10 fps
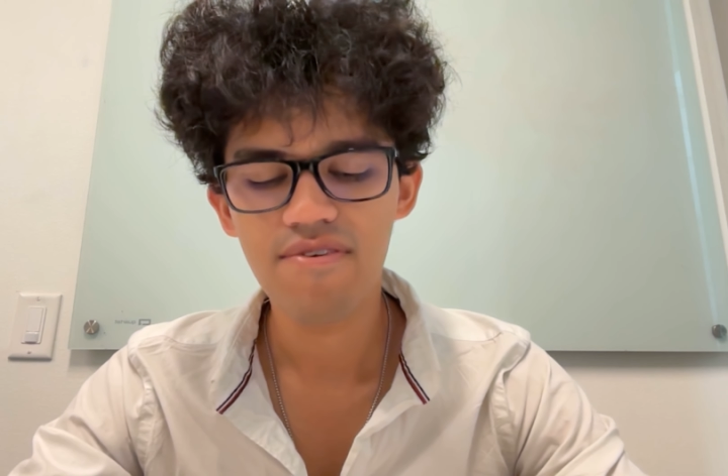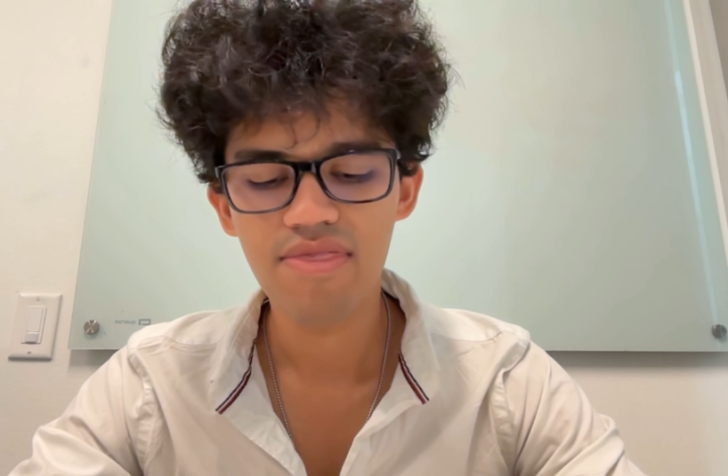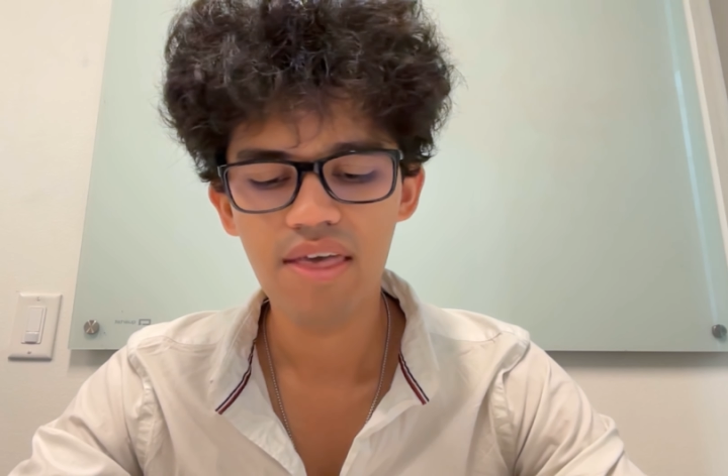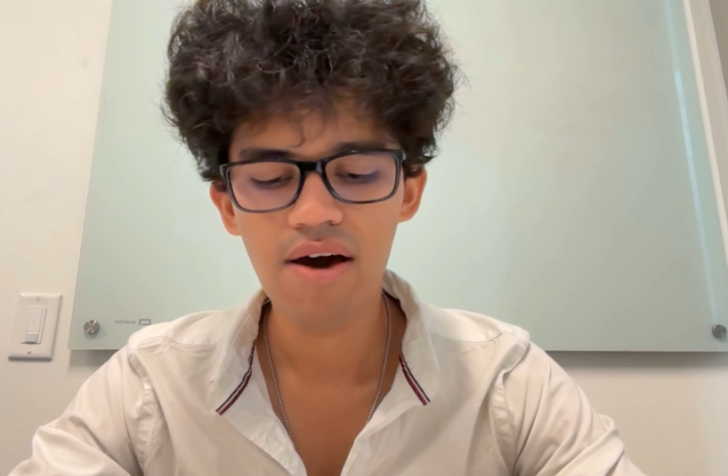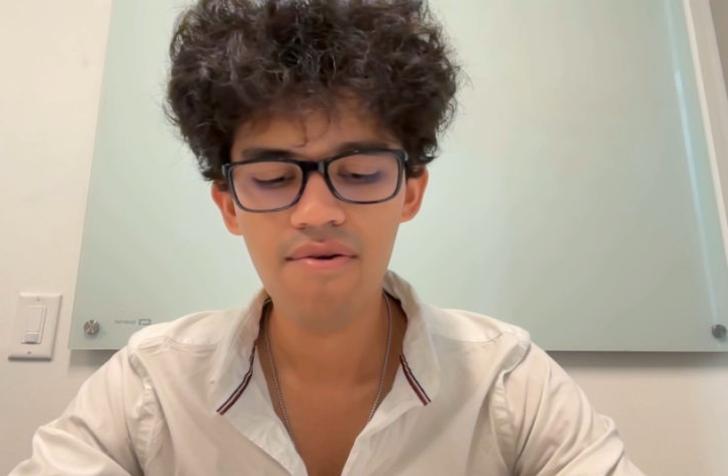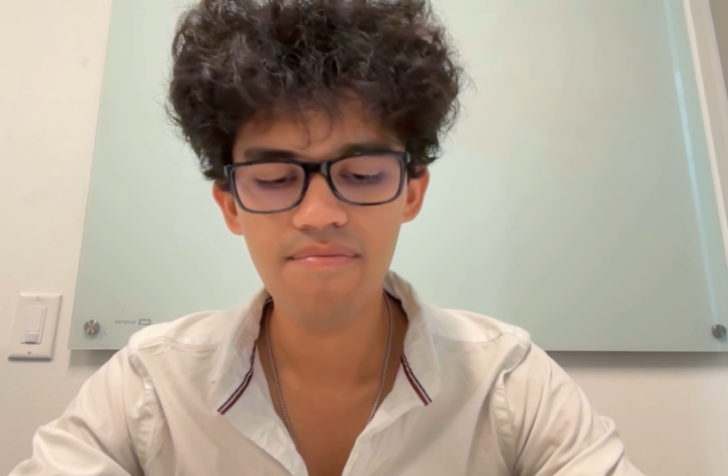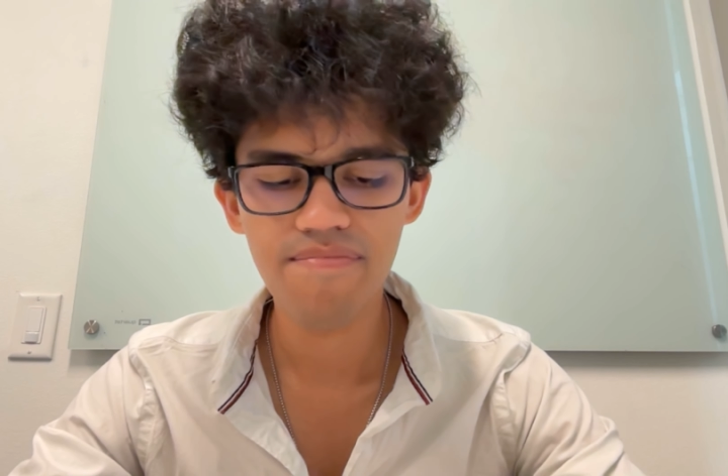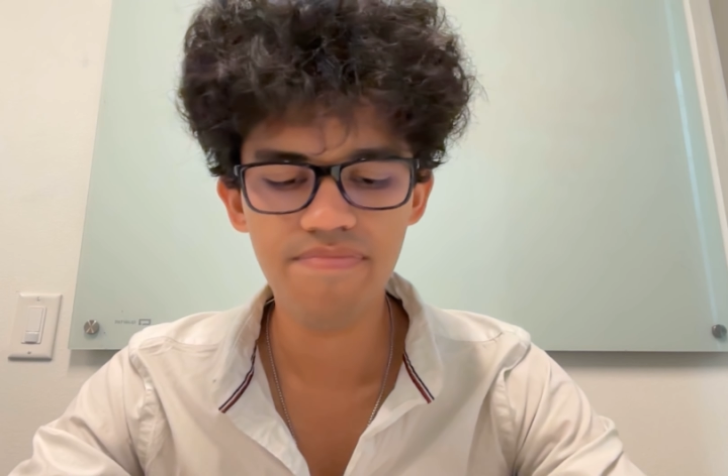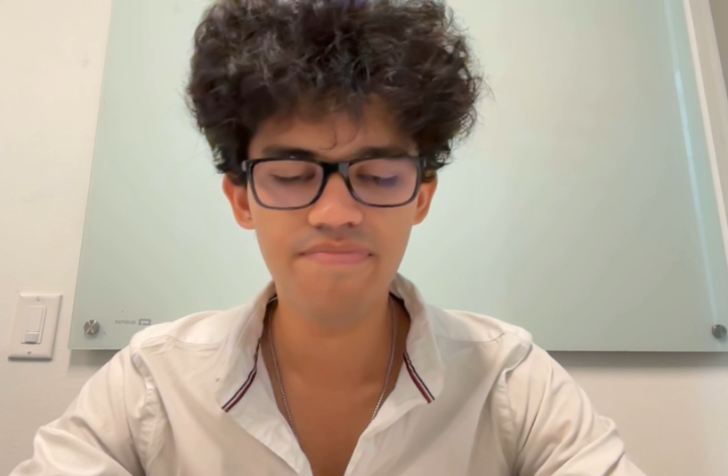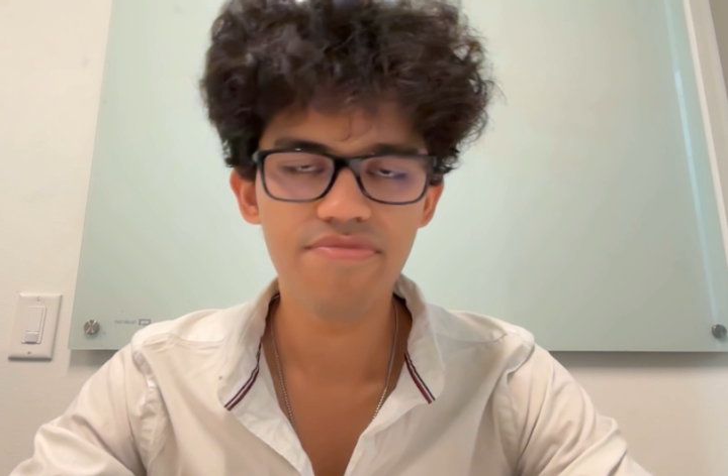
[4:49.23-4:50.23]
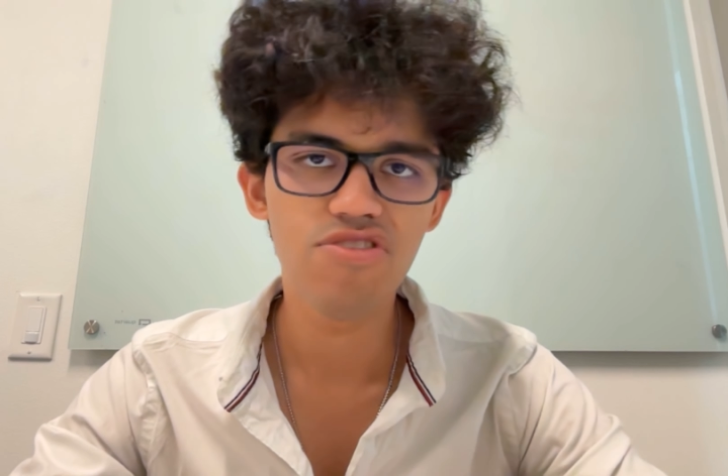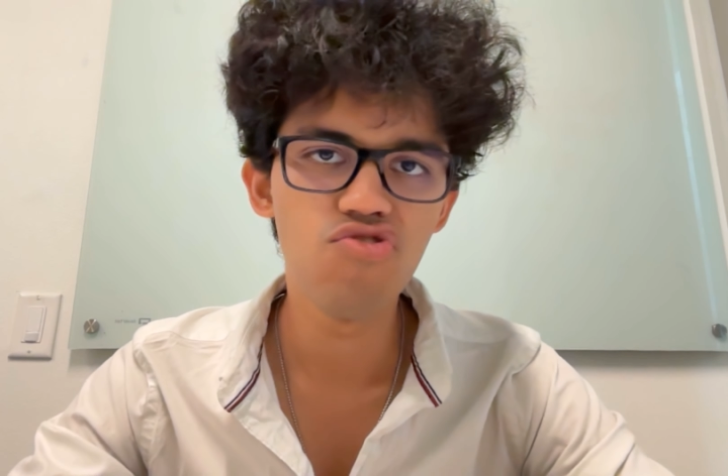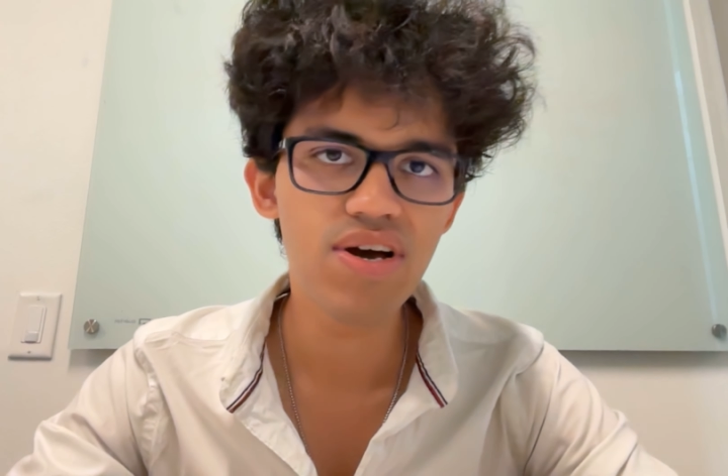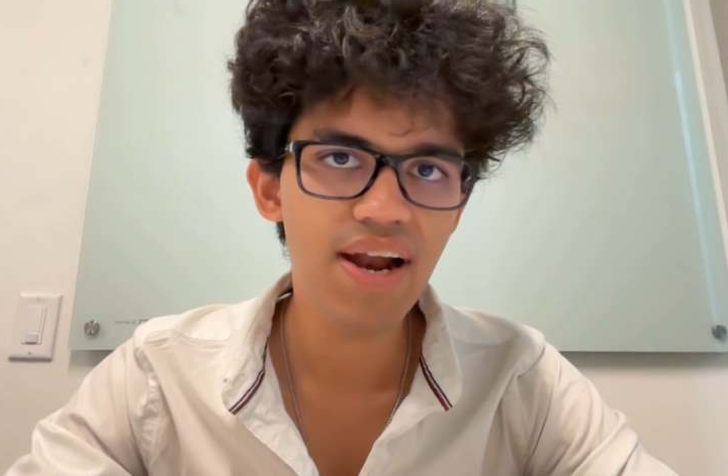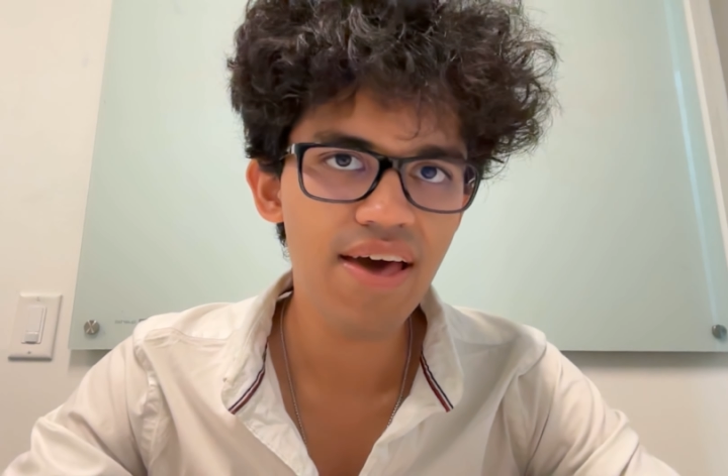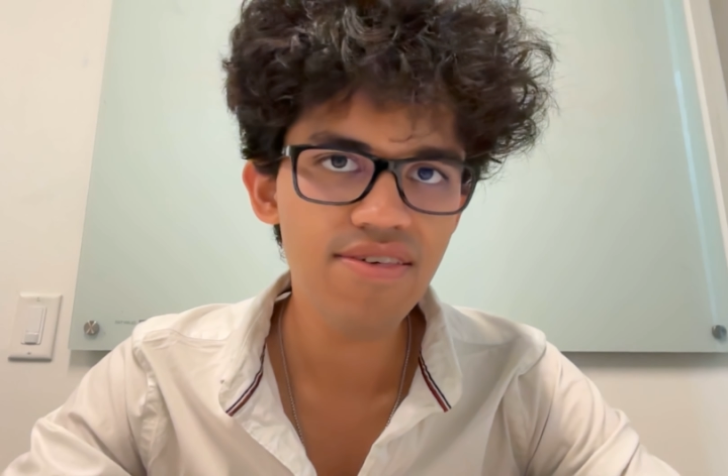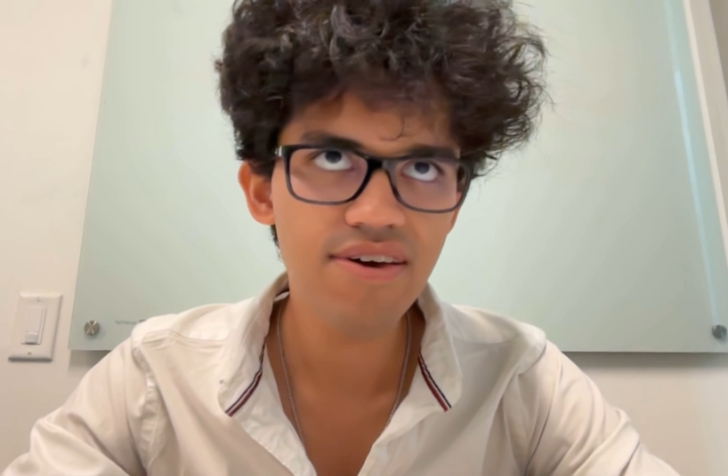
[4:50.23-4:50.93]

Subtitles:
Now, you can either